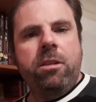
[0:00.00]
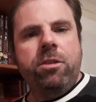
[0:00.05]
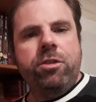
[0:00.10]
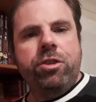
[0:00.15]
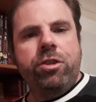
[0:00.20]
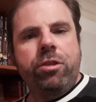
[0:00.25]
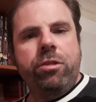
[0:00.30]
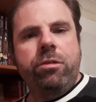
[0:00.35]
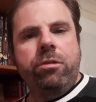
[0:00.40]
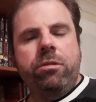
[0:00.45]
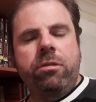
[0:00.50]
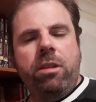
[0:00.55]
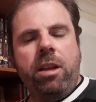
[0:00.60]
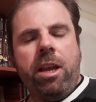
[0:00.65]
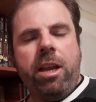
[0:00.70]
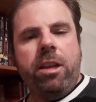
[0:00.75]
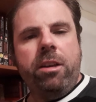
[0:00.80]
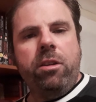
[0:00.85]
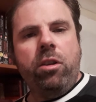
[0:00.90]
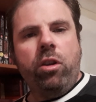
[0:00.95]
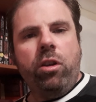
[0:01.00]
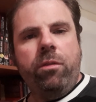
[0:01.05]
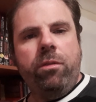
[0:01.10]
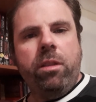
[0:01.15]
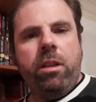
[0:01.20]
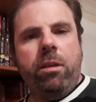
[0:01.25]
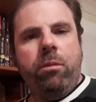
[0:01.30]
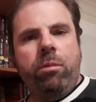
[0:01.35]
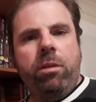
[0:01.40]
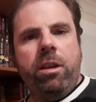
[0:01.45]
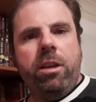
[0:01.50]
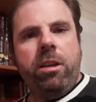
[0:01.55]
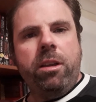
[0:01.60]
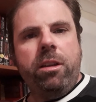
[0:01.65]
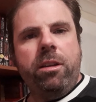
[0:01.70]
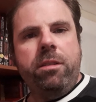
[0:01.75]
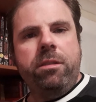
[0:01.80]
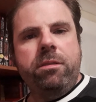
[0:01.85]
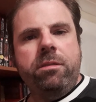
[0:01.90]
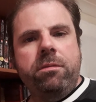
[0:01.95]
soon, and hopefully we
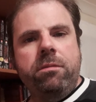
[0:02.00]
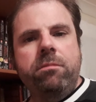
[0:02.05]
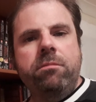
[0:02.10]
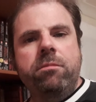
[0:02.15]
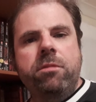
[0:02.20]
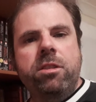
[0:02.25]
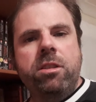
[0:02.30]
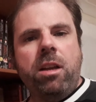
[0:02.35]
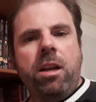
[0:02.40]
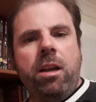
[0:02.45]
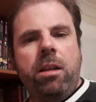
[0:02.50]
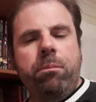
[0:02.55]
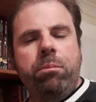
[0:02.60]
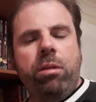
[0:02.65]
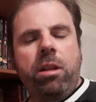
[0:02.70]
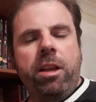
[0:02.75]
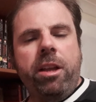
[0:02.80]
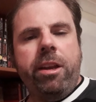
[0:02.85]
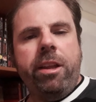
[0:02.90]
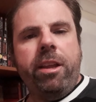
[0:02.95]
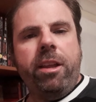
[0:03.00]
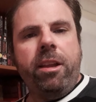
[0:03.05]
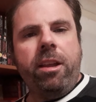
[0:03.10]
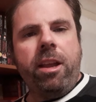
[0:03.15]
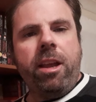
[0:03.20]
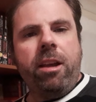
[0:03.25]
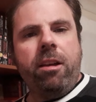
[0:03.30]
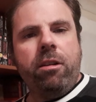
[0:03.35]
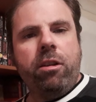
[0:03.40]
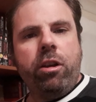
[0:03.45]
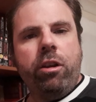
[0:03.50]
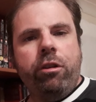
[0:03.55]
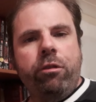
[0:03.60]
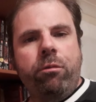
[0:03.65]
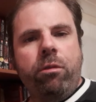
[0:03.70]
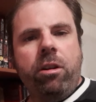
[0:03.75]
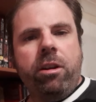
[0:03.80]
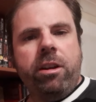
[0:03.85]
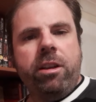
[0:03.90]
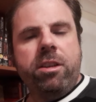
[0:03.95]
can start planning our
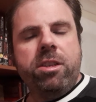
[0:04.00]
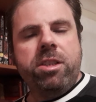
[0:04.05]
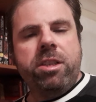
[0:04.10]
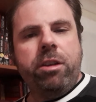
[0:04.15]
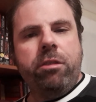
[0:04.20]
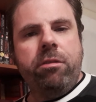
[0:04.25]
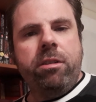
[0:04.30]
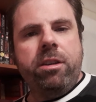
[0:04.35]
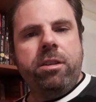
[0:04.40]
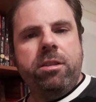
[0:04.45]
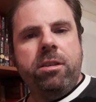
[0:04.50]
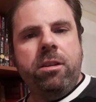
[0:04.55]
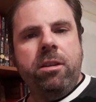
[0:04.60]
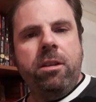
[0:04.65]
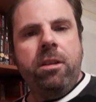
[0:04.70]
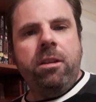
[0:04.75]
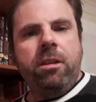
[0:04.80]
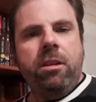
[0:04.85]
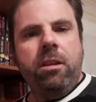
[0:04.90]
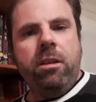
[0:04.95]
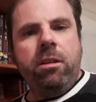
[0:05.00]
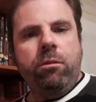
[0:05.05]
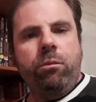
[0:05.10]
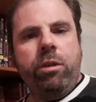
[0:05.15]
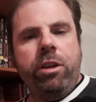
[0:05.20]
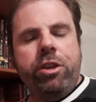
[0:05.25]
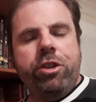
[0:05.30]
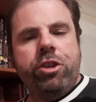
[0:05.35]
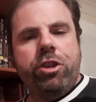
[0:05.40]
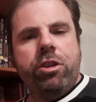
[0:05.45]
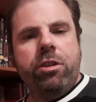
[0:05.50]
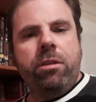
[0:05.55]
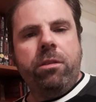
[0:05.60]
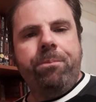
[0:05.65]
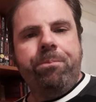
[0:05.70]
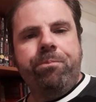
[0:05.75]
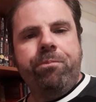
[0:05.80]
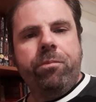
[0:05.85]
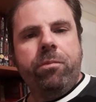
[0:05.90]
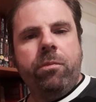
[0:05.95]
co-writing series, which
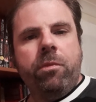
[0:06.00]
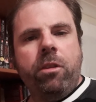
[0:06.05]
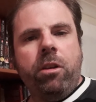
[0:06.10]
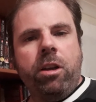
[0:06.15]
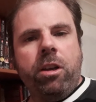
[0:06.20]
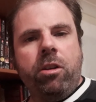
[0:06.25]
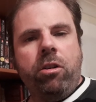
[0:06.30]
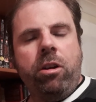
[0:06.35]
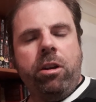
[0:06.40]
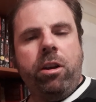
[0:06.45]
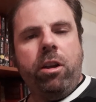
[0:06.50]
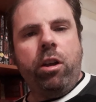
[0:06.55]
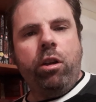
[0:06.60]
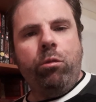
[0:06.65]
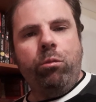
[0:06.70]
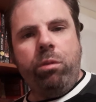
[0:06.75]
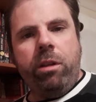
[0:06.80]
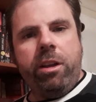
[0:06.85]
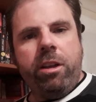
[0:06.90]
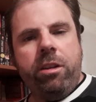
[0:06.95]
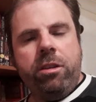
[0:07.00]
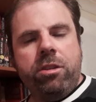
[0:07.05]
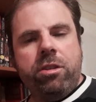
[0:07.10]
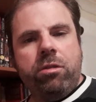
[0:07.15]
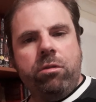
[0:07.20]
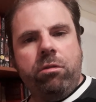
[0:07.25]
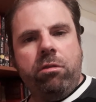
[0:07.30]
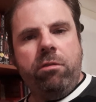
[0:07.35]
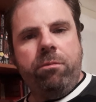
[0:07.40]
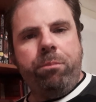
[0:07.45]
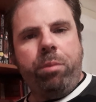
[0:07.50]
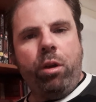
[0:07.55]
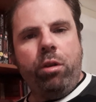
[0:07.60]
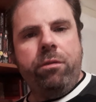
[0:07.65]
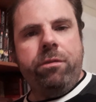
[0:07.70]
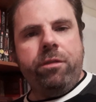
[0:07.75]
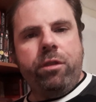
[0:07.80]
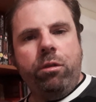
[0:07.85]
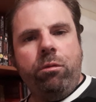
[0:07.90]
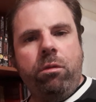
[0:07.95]
I kind of hope we can sort of
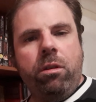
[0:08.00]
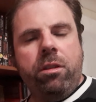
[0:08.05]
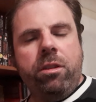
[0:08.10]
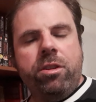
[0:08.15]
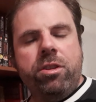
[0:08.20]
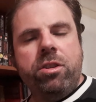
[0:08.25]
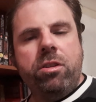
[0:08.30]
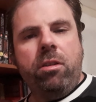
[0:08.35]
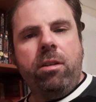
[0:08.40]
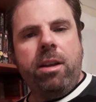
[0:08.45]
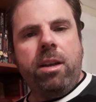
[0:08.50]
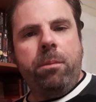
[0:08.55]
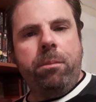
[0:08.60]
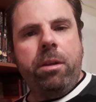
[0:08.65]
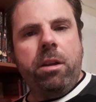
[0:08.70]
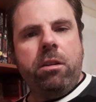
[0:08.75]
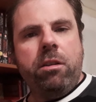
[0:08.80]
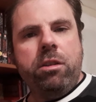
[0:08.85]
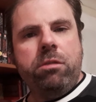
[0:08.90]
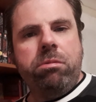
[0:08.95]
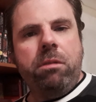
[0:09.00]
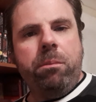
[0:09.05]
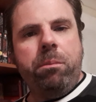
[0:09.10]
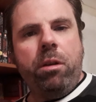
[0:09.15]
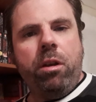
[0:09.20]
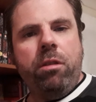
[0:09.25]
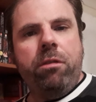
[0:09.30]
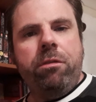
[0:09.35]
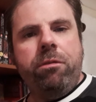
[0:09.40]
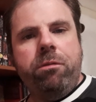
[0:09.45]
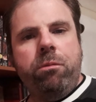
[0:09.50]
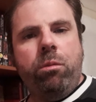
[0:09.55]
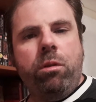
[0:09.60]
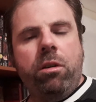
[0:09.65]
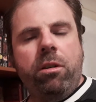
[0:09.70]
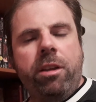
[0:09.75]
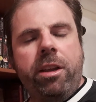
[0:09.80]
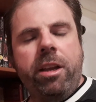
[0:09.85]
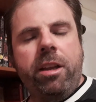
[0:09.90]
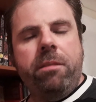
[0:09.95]
both do on the side a bit, because we both
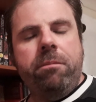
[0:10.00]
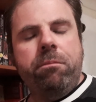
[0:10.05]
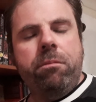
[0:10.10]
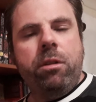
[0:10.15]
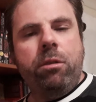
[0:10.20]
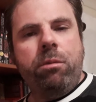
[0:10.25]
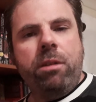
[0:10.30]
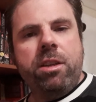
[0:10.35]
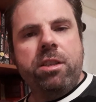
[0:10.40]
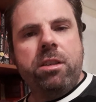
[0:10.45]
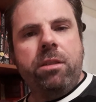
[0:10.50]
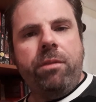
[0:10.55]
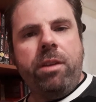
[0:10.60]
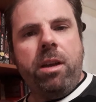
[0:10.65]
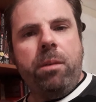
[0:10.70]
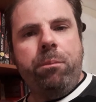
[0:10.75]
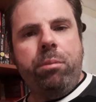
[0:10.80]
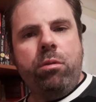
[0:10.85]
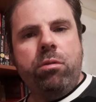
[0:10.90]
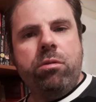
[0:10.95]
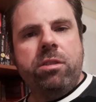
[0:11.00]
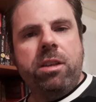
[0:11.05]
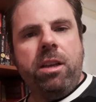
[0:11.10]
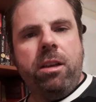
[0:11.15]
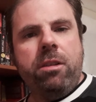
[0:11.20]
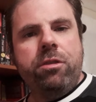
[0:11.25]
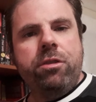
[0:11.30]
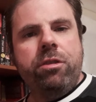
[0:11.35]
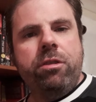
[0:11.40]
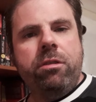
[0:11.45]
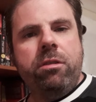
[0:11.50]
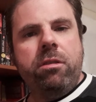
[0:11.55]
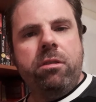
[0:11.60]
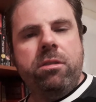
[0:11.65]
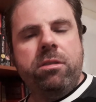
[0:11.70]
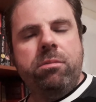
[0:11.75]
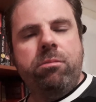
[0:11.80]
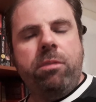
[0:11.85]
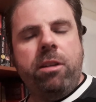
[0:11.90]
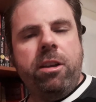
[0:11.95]
want to get the rest of our books out too,
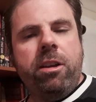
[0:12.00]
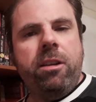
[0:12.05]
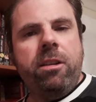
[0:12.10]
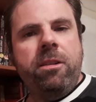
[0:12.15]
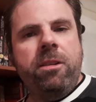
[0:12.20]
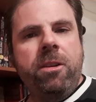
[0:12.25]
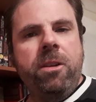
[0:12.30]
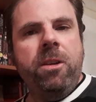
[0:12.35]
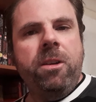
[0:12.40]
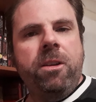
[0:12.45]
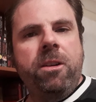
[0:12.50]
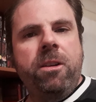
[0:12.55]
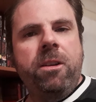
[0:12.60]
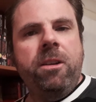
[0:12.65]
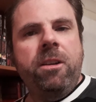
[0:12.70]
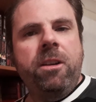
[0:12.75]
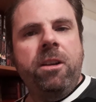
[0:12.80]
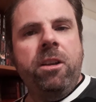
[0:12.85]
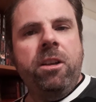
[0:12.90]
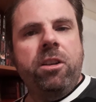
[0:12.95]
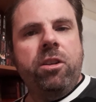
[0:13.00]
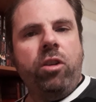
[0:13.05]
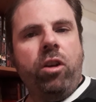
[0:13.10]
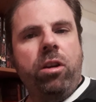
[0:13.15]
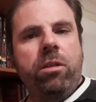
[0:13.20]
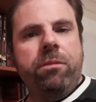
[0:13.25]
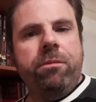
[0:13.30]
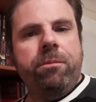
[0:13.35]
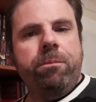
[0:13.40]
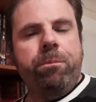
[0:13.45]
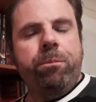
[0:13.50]
because we're got